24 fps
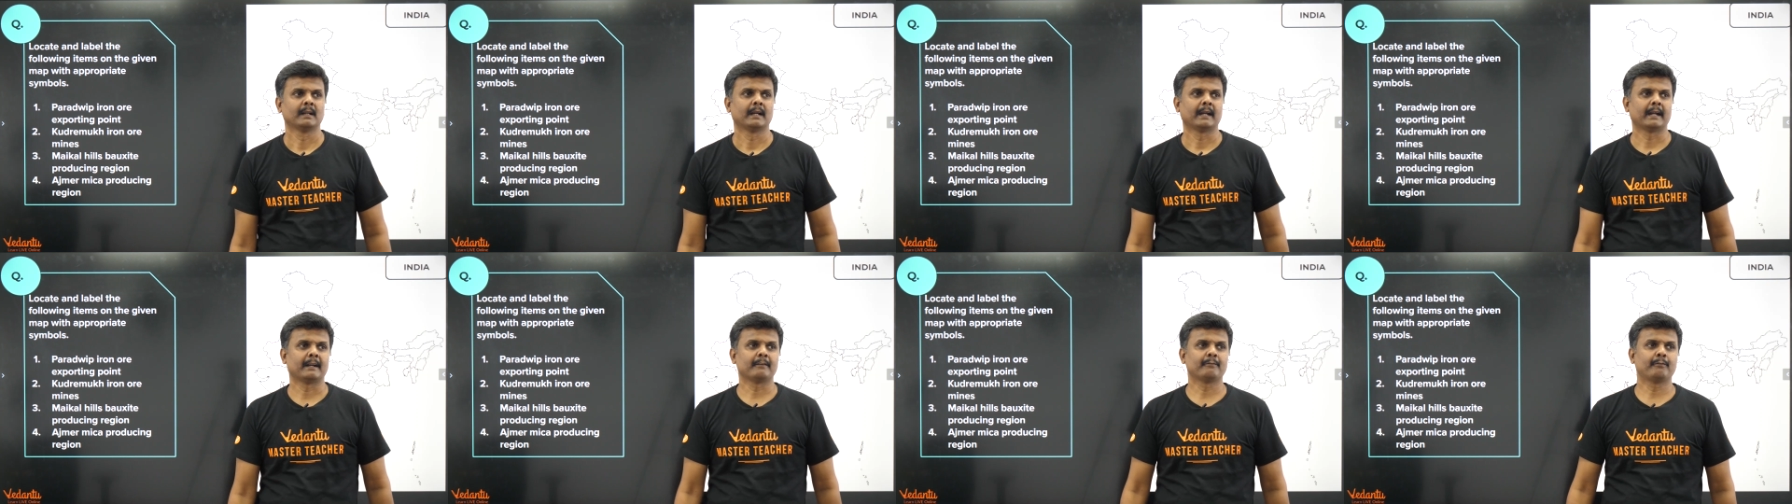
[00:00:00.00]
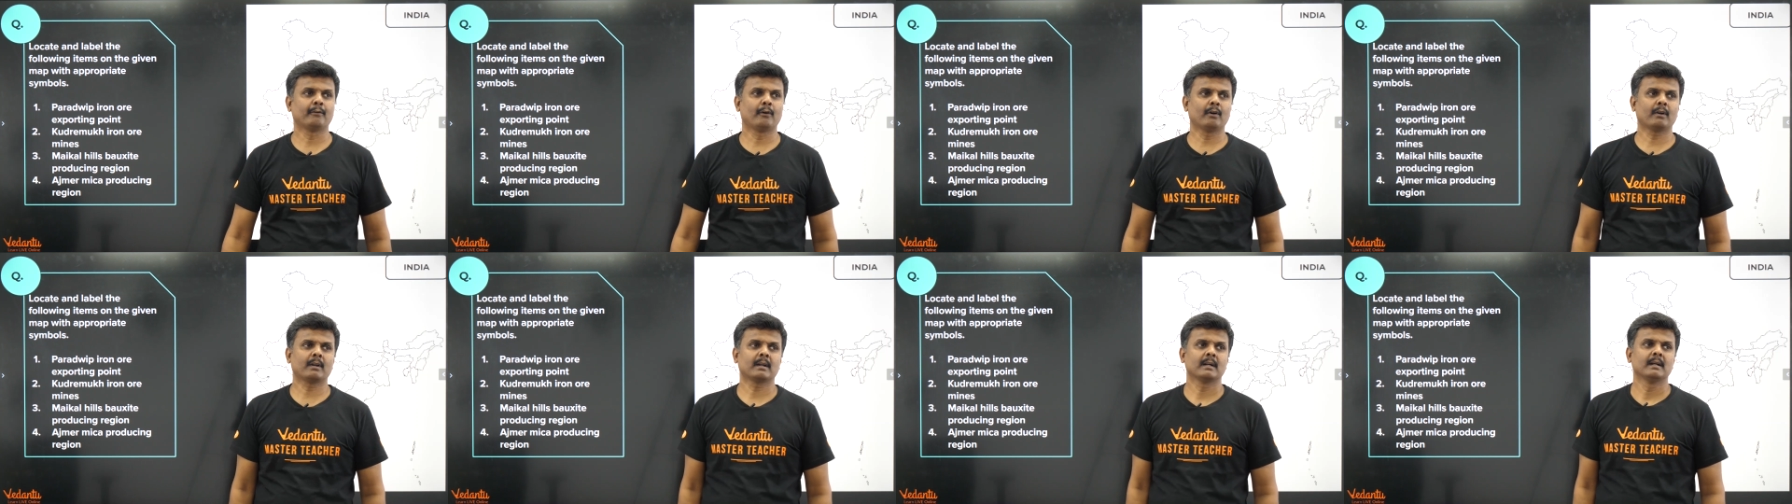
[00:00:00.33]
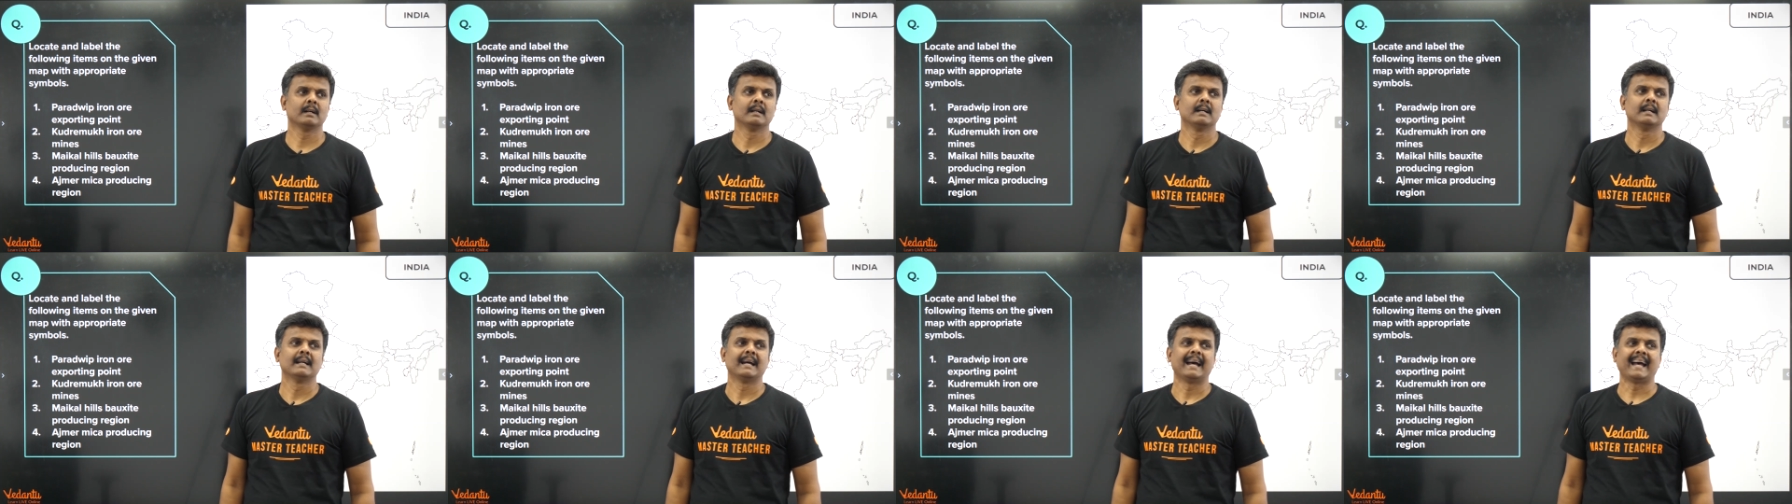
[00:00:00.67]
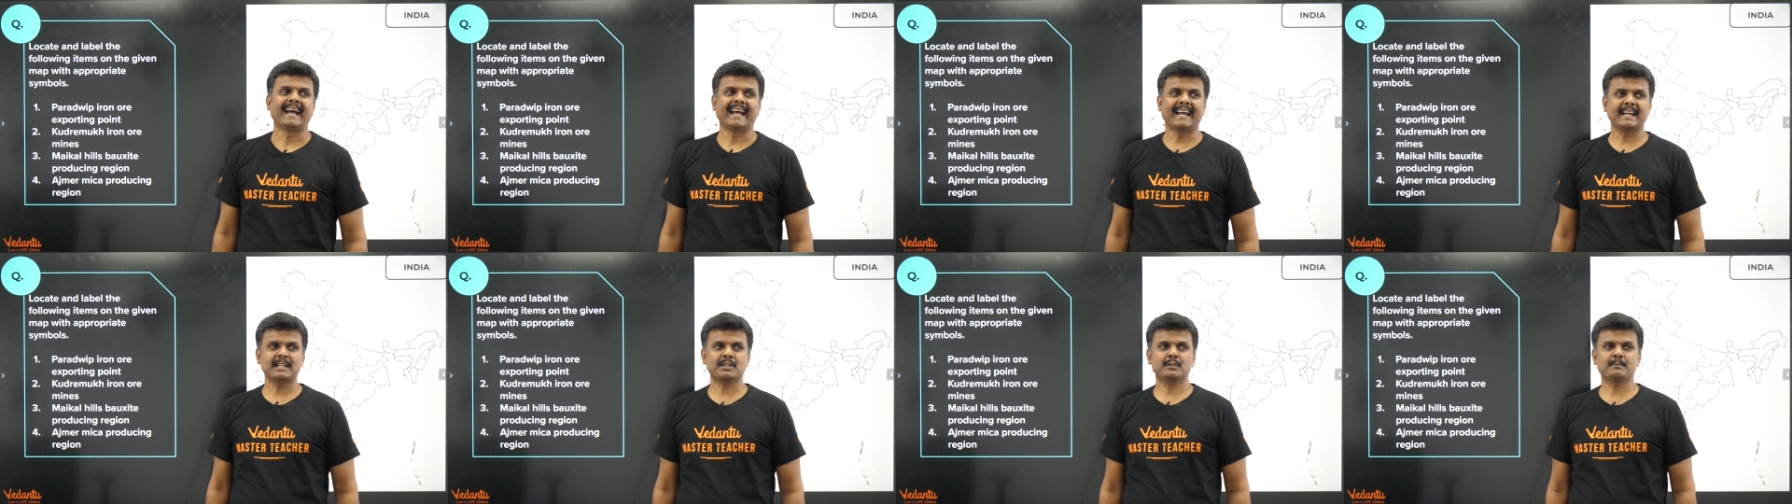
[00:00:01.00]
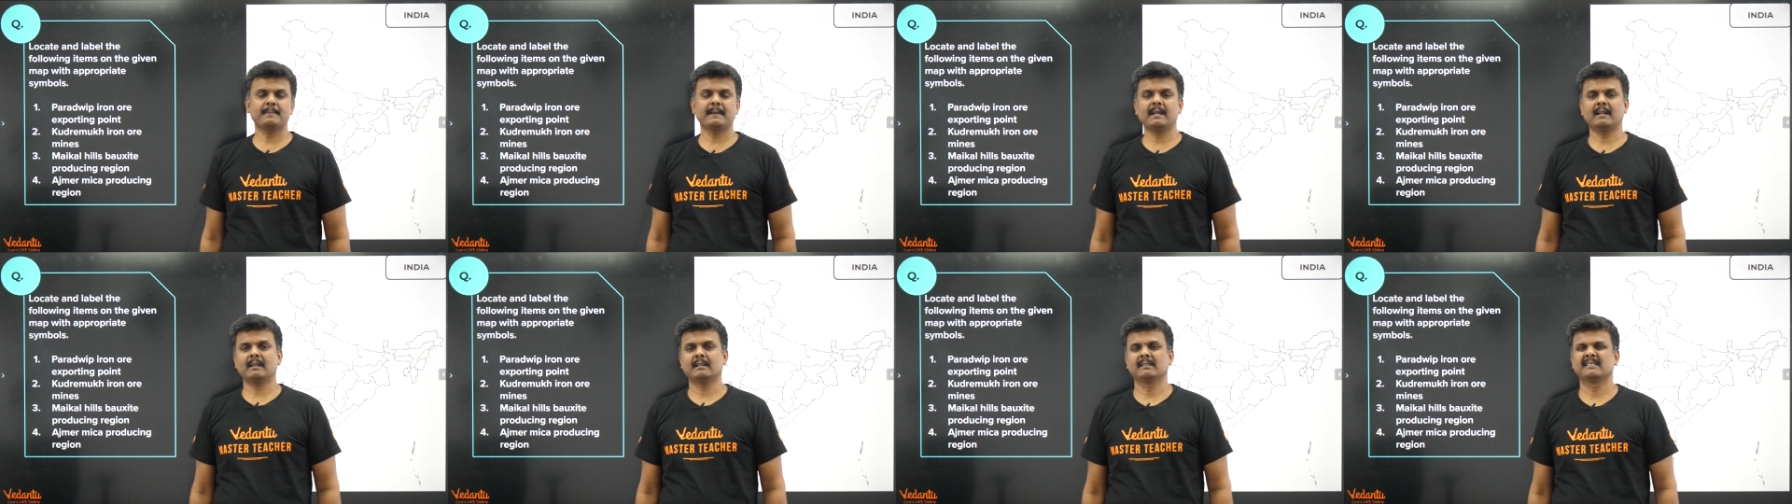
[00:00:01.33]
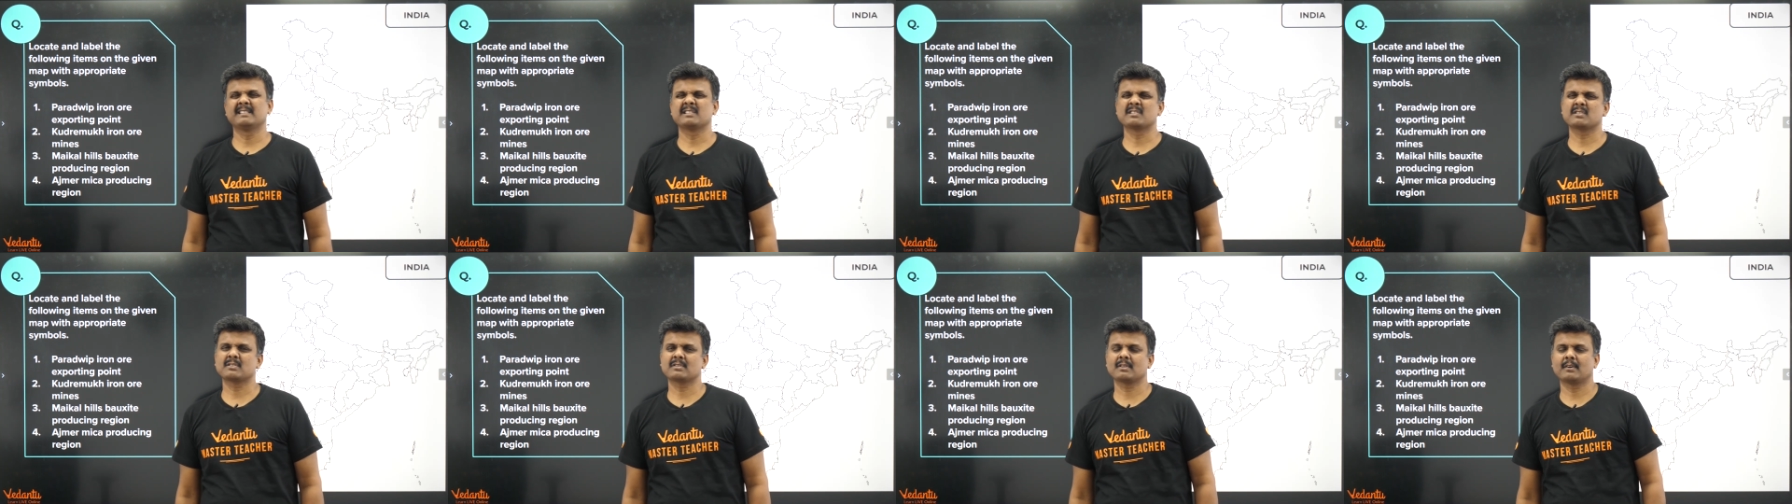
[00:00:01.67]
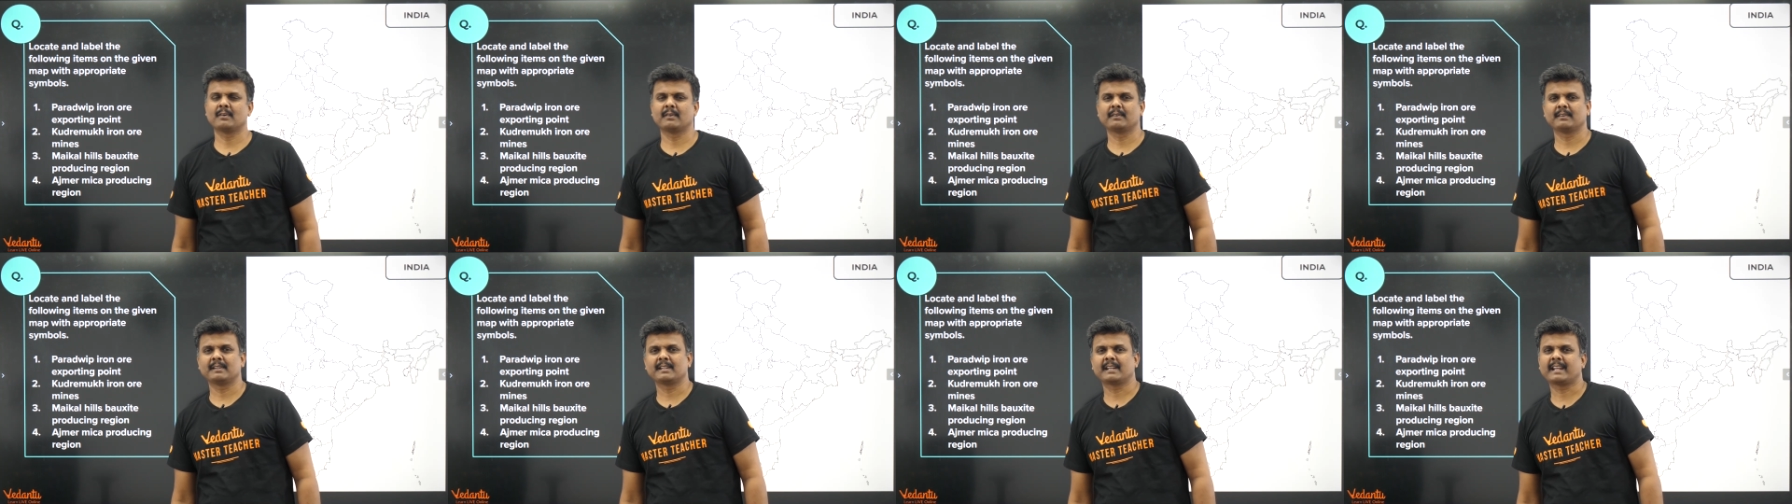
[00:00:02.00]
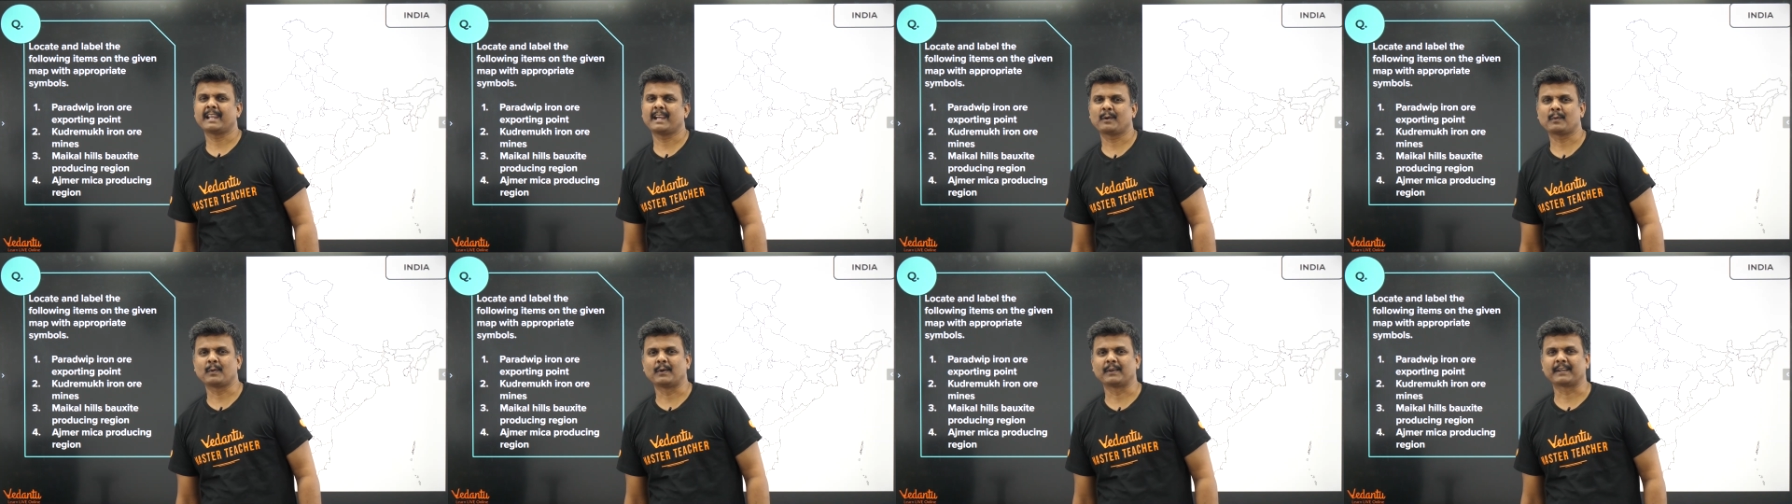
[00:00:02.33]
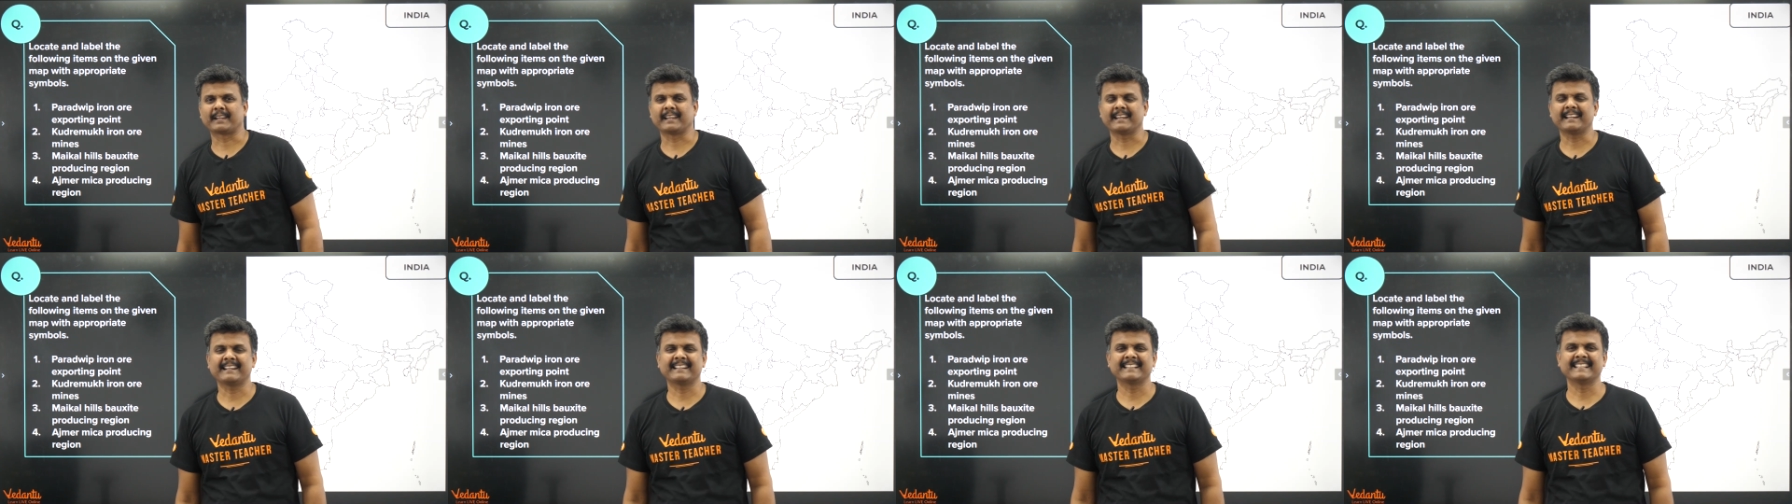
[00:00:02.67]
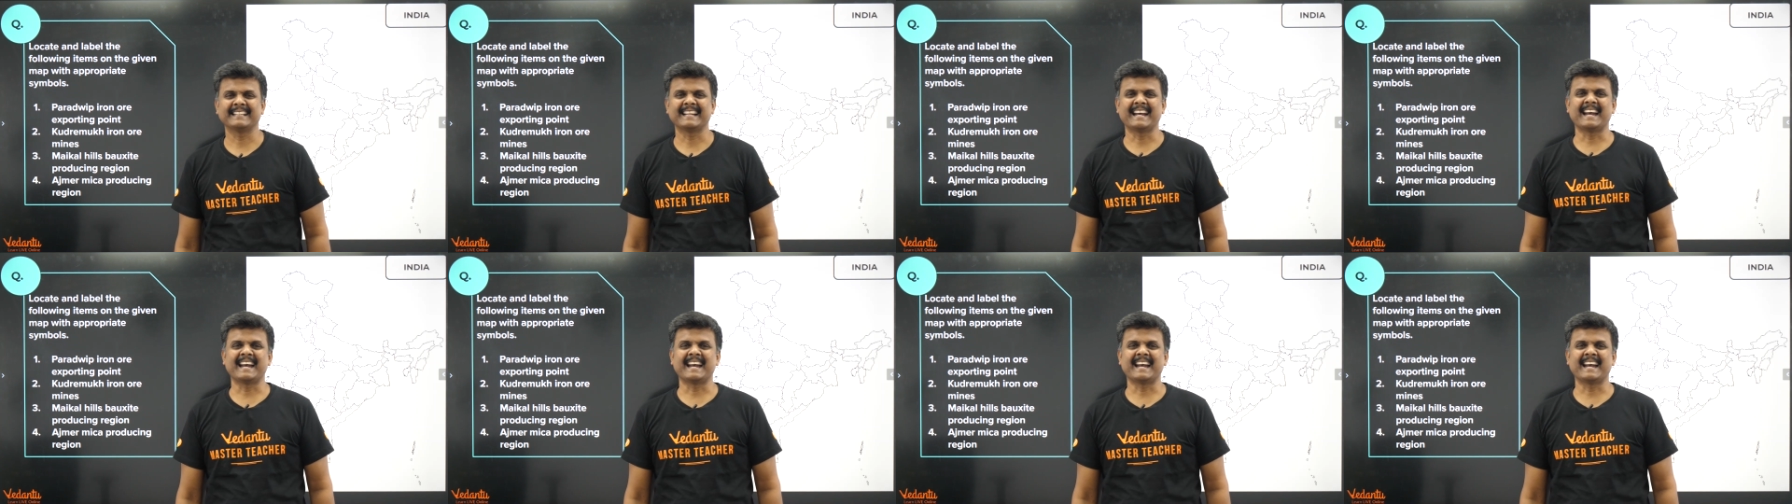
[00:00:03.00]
And four. Ajmer, this is a cakewalk here.